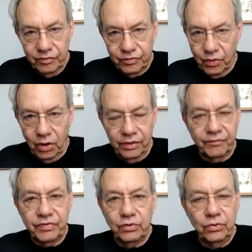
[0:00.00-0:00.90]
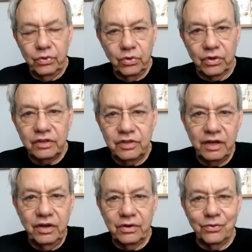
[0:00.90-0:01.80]
for all of you who
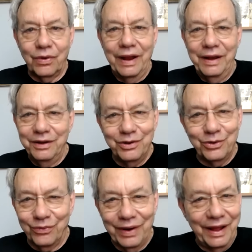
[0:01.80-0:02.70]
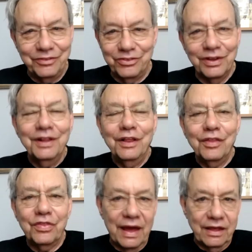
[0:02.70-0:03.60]
continue to write your rants,
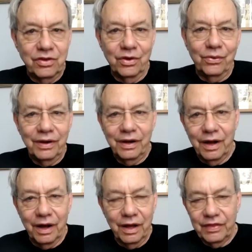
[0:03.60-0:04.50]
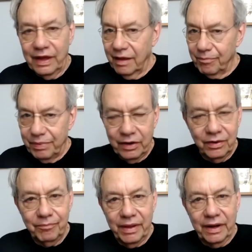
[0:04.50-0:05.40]
thank you. They get
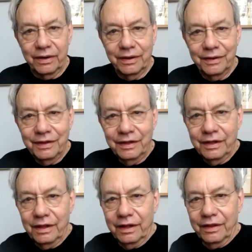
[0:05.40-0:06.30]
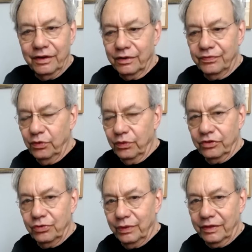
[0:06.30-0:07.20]
better and better. There are a few
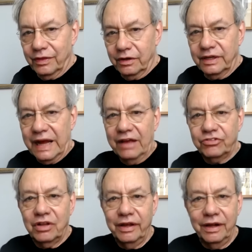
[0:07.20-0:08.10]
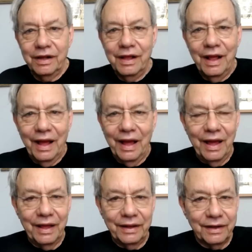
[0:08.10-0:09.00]
this week that are dazzling,
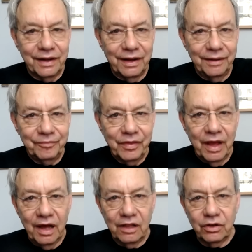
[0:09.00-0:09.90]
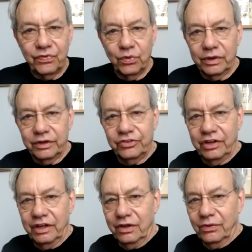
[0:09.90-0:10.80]
and I look forward to
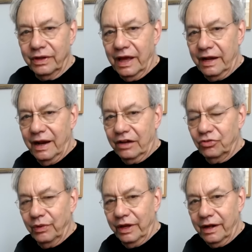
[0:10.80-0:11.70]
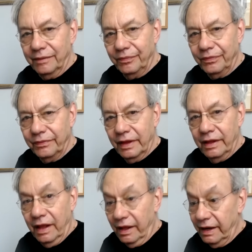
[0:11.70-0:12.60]
seeing you again next week.
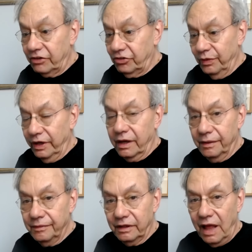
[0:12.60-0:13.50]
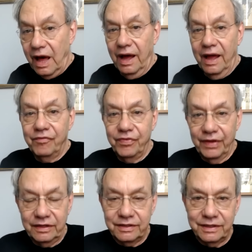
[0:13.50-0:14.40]
Next week, live at,